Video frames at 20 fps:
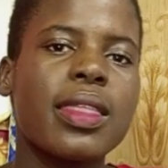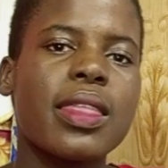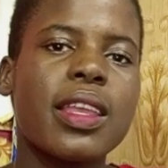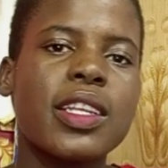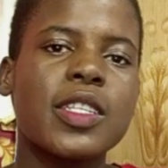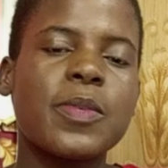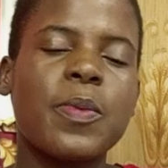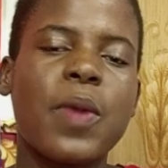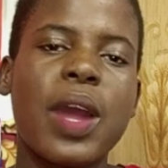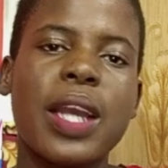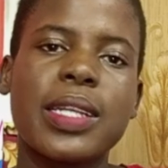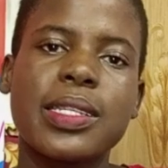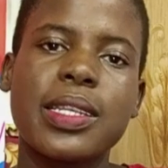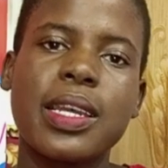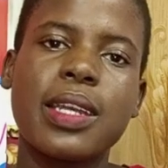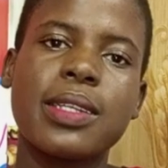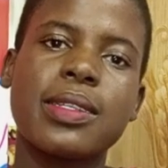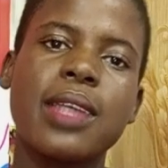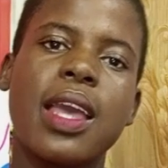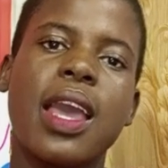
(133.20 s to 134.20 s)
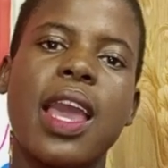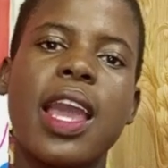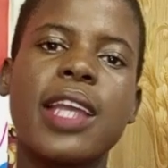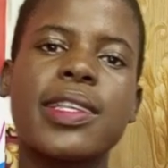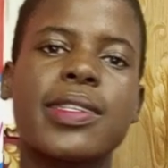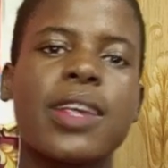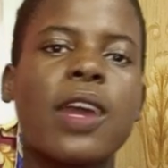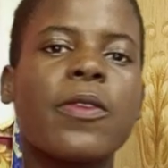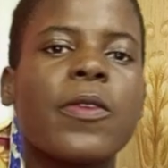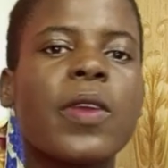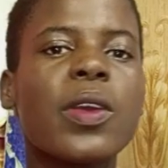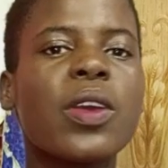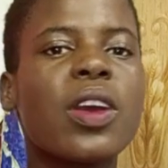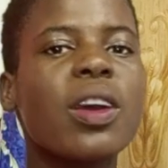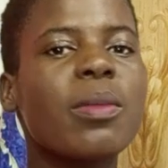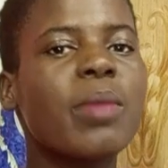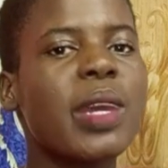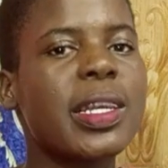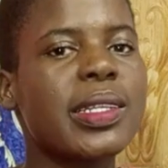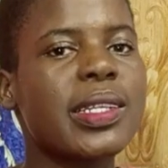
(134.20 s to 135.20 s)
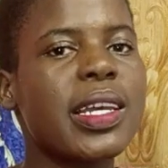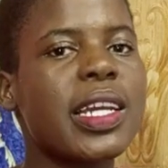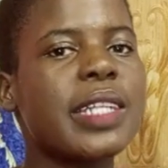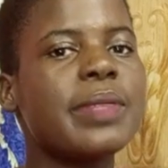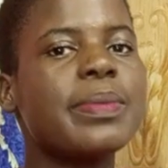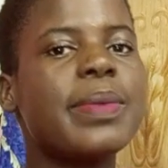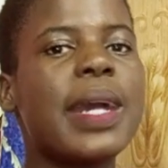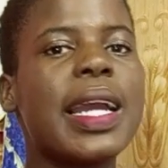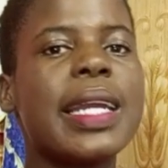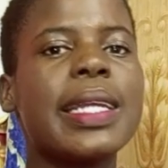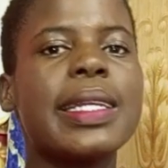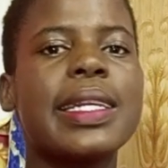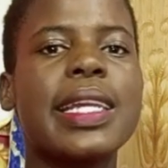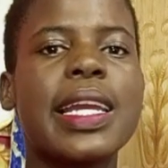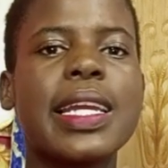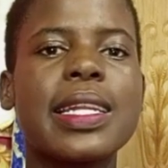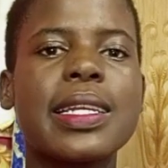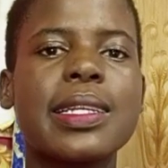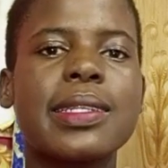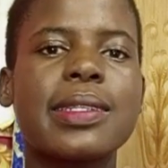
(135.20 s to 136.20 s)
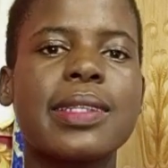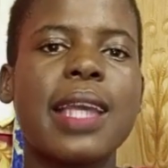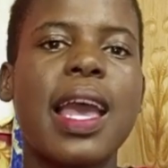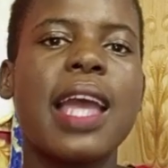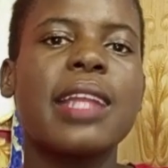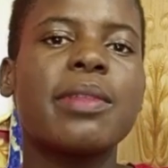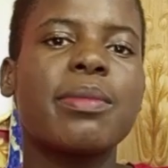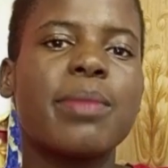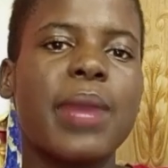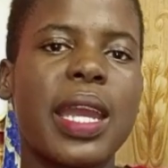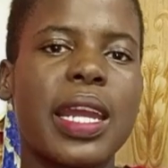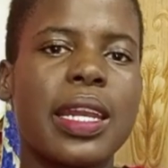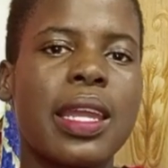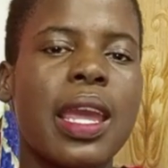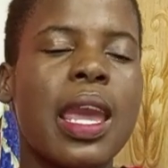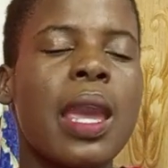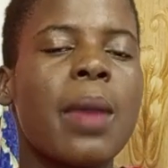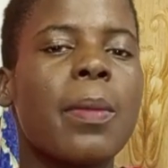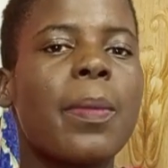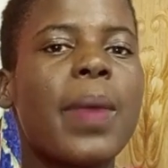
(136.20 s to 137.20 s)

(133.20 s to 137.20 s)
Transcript: This practice is often committed by ladies and men,